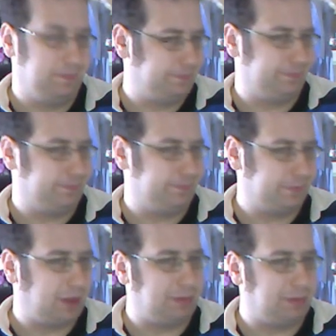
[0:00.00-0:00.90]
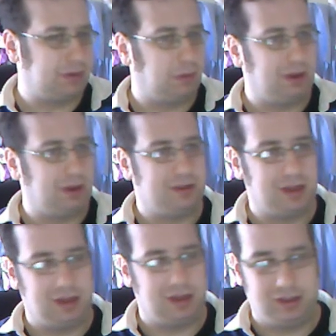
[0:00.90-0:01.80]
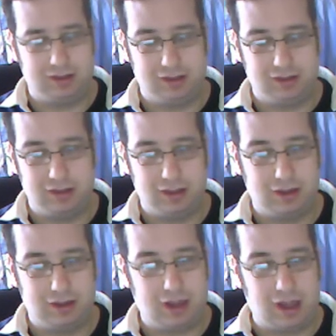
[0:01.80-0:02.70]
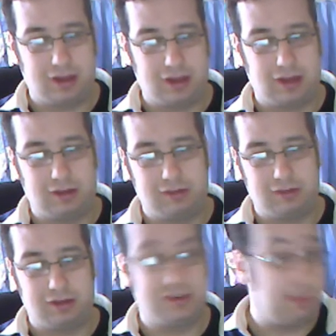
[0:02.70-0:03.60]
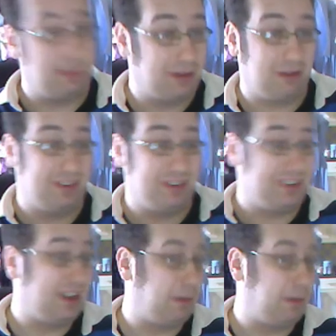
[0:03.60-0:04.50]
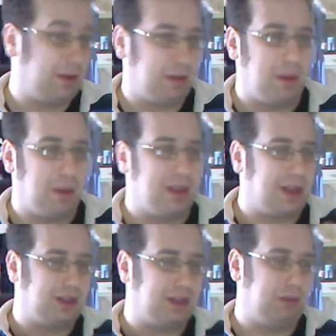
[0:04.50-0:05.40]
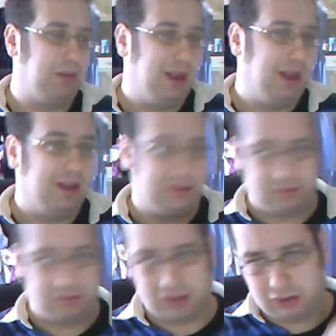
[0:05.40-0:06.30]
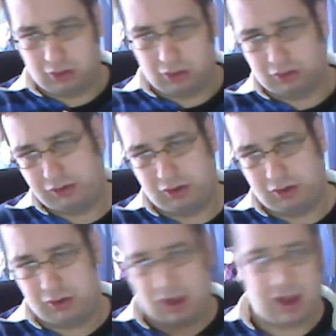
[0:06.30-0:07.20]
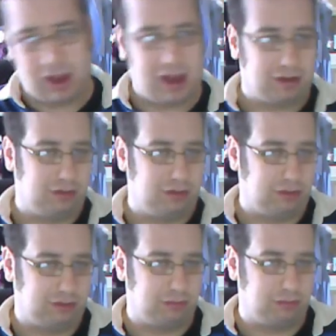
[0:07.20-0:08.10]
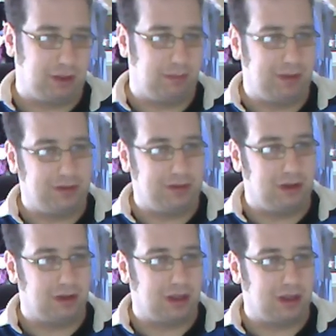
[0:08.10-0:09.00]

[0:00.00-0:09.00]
That's basically what he's saying there. That there's there's similarities in that way, that we're like you. There's stuff that your God do that our God does as well, but it's not like,